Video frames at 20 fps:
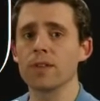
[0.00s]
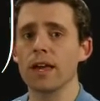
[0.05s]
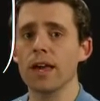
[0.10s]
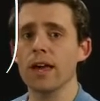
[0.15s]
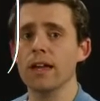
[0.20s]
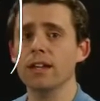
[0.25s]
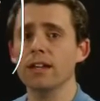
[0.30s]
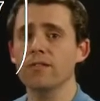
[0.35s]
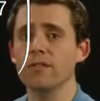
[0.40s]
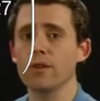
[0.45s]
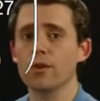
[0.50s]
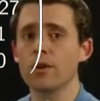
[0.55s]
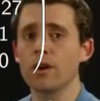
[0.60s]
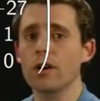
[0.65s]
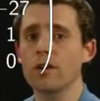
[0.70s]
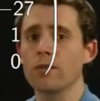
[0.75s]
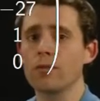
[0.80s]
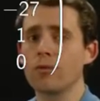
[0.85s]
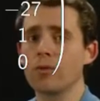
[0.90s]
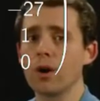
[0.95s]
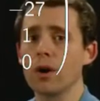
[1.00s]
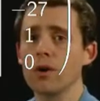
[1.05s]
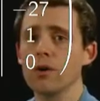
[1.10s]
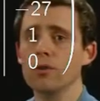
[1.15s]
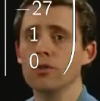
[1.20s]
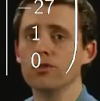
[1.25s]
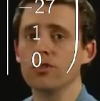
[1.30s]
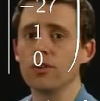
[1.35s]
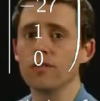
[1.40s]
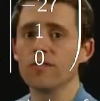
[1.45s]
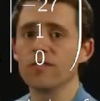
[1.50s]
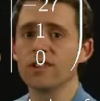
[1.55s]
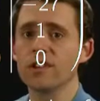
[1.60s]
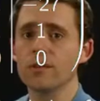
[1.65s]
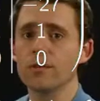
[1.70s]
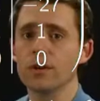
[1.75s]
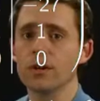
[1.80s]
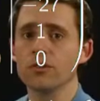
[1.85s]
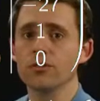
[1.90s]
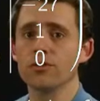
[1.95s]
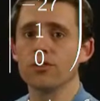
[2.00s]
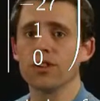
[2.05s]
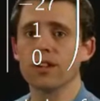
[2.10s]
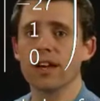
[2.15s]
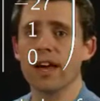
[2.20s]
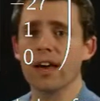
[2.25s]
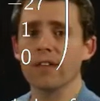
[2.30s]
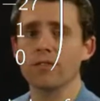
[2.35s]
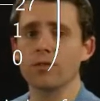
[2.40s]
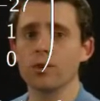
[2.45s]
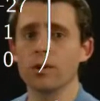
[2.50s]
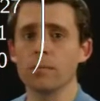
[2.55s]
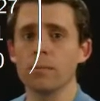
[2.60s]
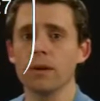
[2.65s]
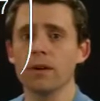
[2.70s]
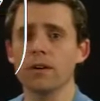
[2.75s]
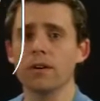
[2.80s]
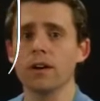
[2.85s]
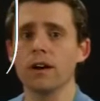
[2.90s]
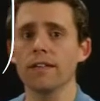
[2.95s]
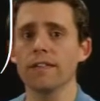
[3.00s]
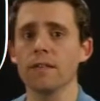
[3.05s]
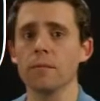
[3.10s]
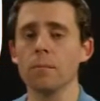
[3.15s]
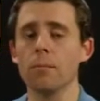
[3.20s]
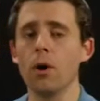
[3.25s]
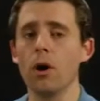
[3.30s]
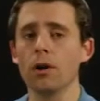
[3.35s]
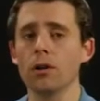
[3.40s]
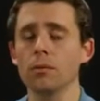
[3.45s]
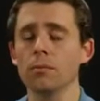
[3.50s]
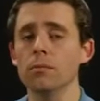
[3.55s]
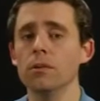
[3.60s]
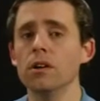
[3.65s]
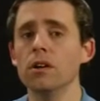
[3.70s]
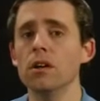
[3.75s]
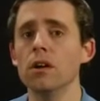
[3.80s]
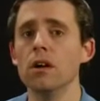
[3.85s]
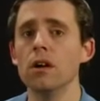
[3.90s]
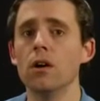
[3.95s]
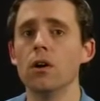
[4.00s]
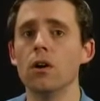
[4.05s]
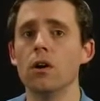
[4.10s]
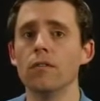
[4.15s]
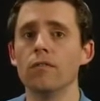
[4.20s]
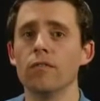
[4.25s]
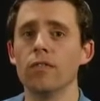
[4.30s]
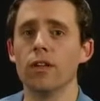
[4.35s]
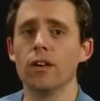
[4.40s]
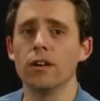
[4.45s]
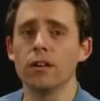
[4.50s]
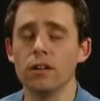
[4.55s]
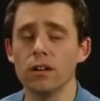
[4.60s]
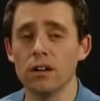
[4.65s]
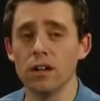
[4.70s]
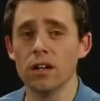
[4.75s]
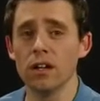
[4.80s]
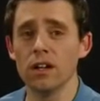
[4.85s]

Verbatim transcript: And if there are rows of zeros, they have to appear at the bottom of the,